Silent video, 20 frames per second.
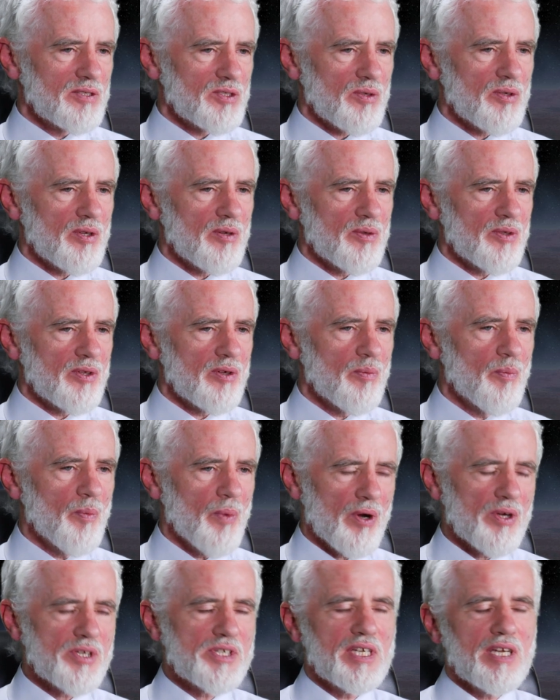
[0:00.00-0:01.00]
So the
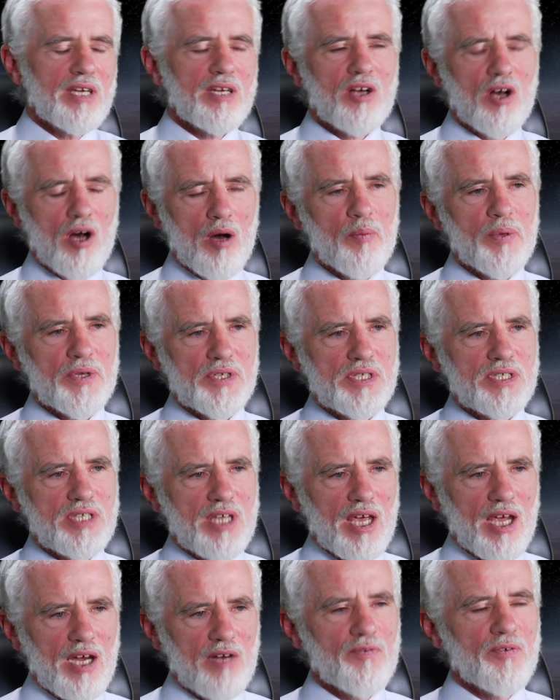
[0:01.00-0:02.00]
mercy
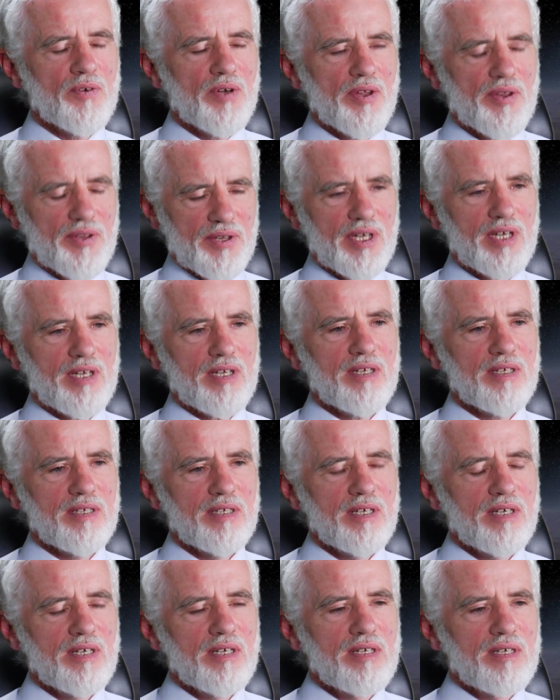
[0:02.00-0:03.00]
encompasses
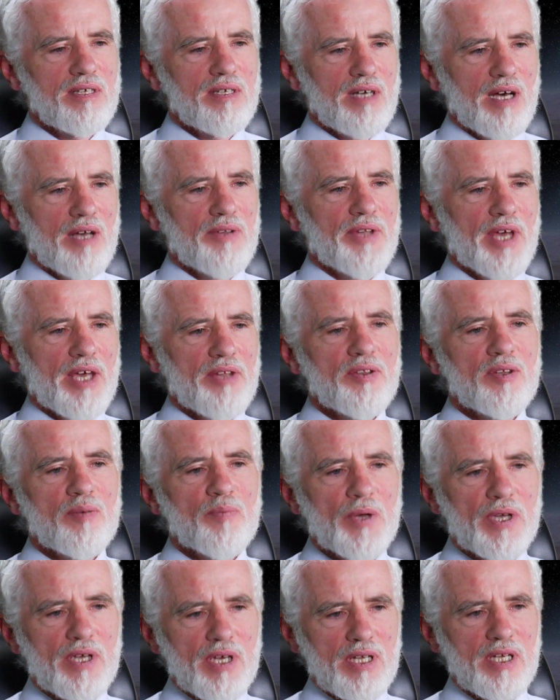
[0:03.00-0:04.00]
everything, and then
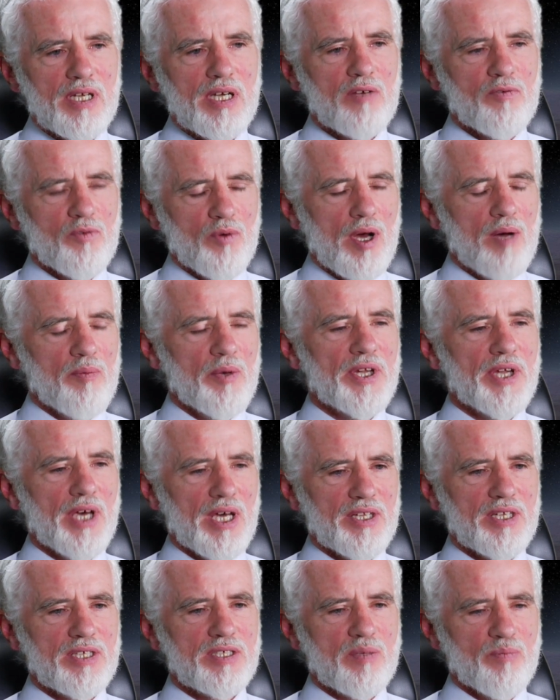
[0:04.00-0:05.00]
the beginning of
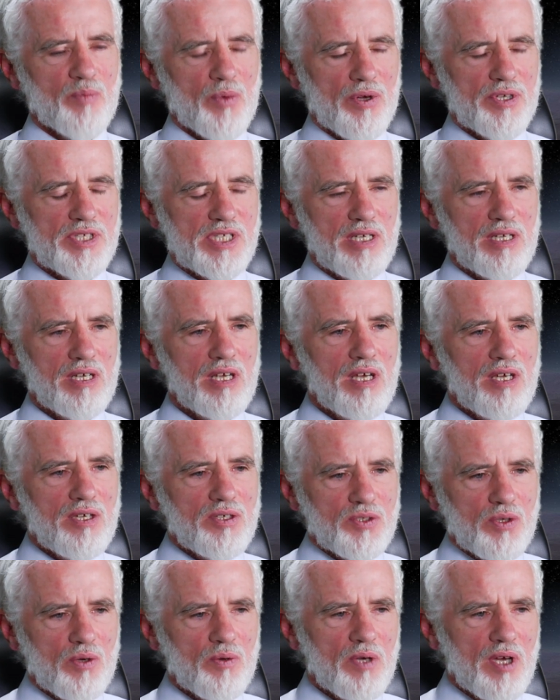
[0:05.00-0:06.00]
Ramadan is a mercy.
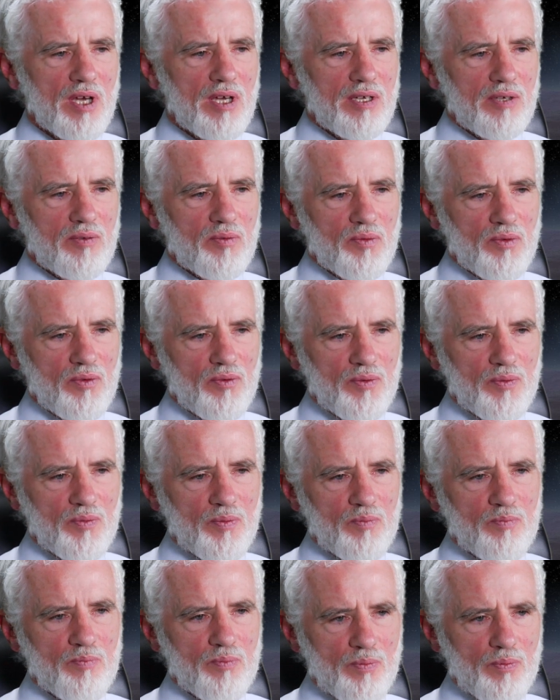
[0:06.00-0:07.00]
So
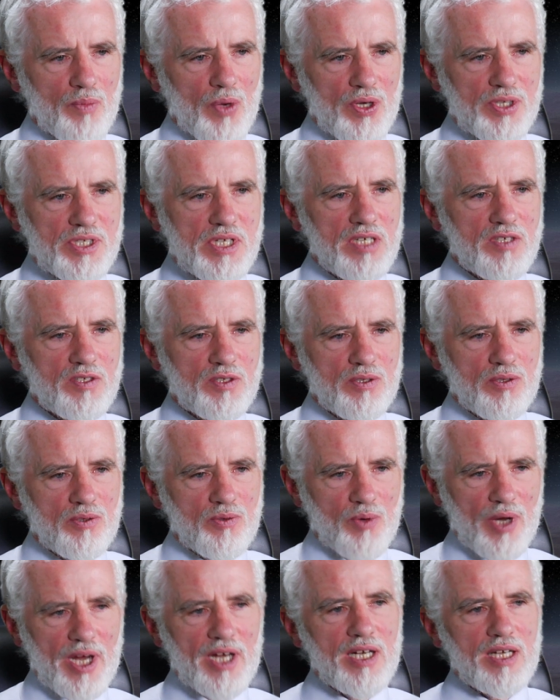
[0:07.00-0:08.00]
mercy is
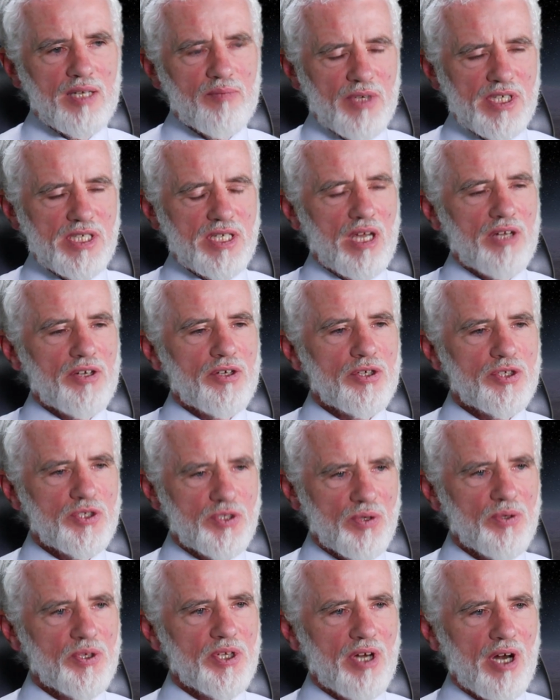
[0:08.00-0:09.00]
greatly
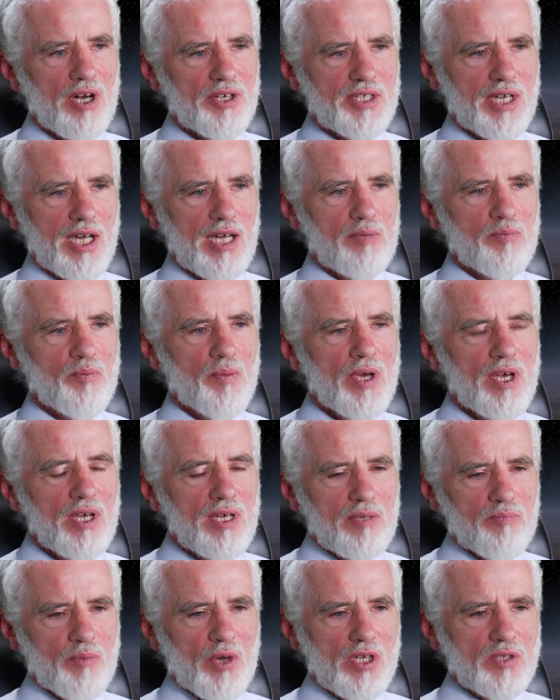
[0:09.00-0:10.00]
misunderstood in our time
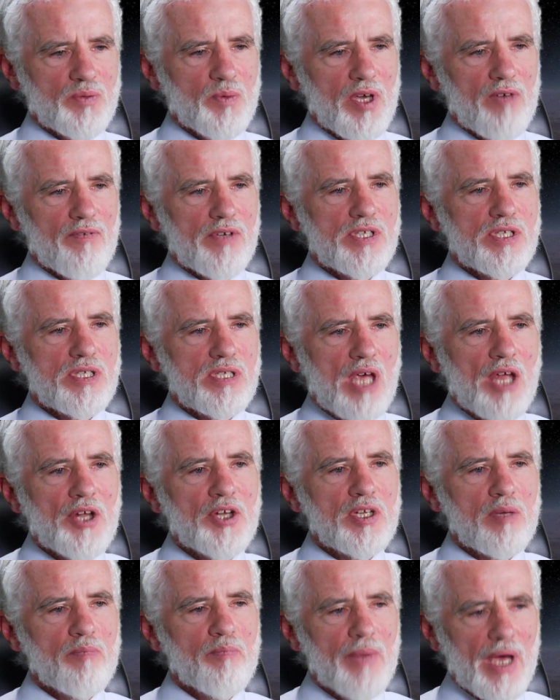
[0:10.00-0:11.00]
because we have a
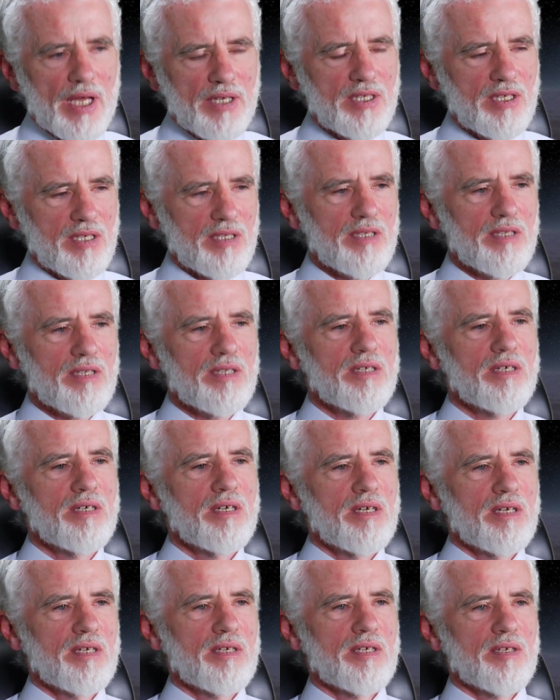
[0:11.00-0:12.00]
sentimental
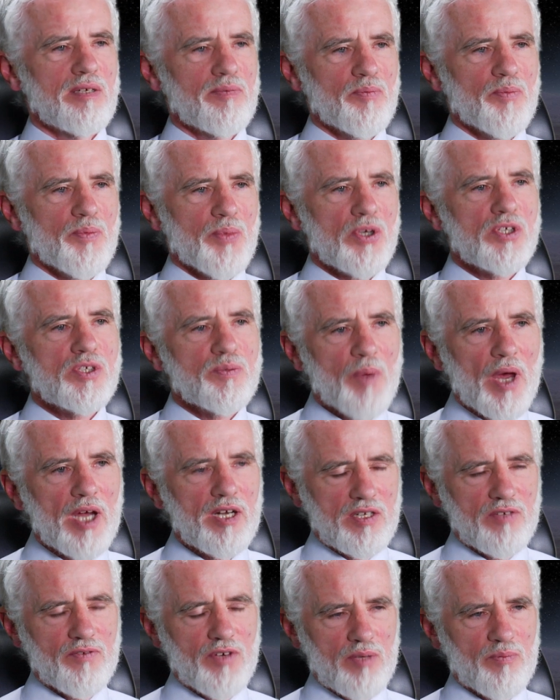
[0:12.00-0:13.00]

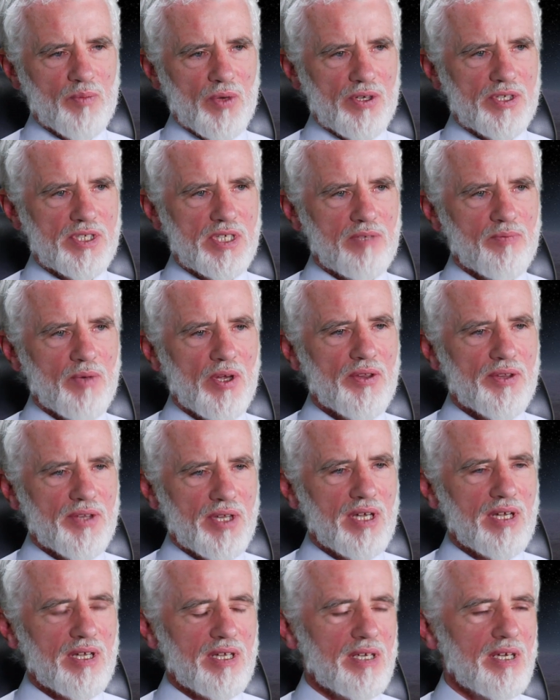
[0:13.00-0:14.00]
perspective on mercy. We
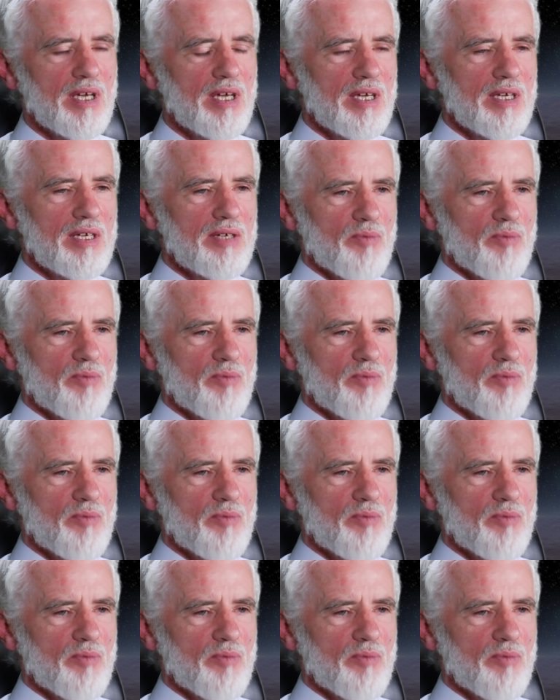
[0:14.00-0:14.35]
think